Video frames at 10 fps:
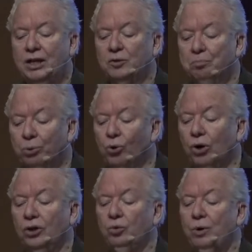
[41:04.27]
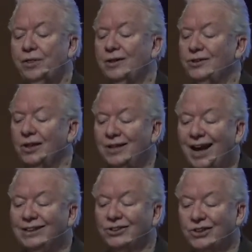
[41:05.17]
is born with this
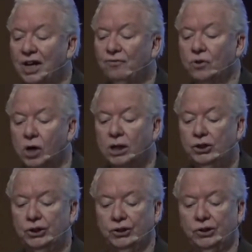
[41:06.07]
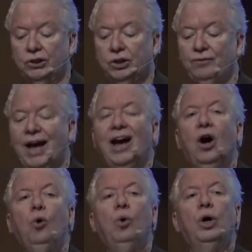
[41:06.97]
innate self-consciousness of
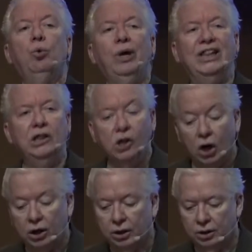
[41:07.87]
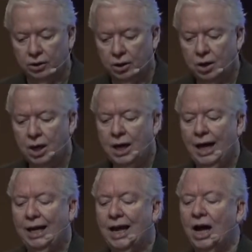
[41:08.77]
how we look
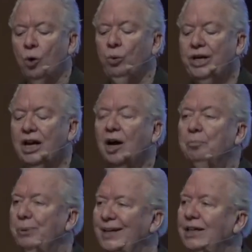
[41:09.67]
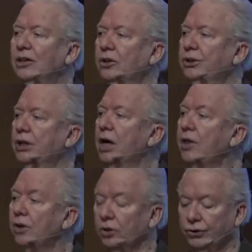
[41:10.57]
and how we appear to
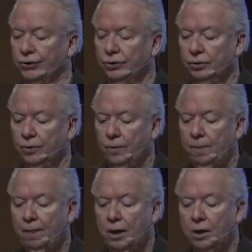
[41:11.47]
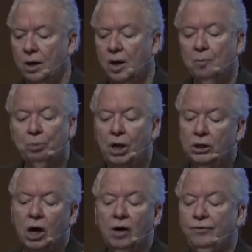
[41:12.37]
others.
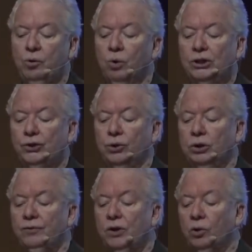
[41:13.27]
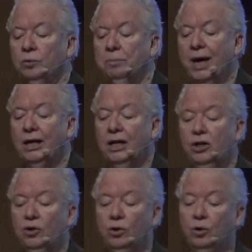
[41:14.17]
Paul Harvey once told of an old man he
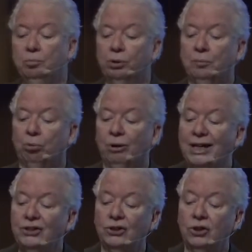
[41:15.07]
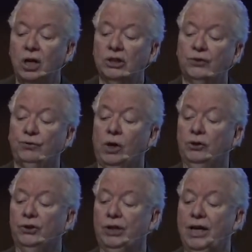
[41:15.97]
knew who put braces on his
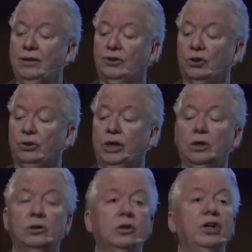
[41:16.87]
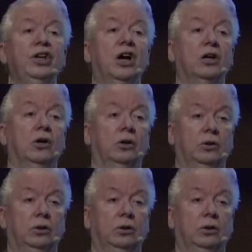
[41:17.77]
false teeth so he could look younger.